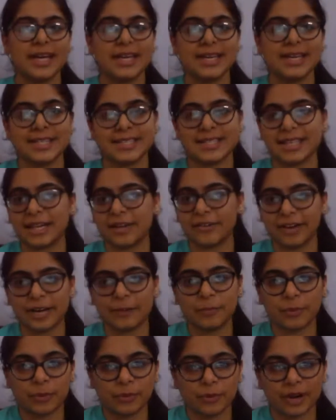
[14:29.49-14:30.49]
is a
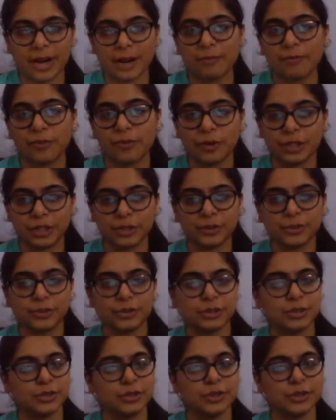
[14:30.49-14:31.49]
great program for
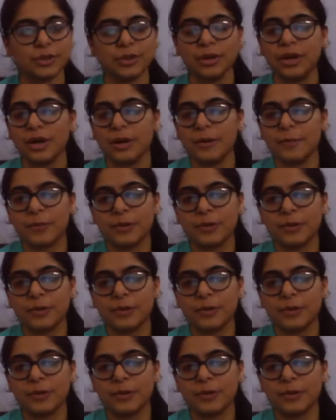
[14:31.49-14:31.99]
you to,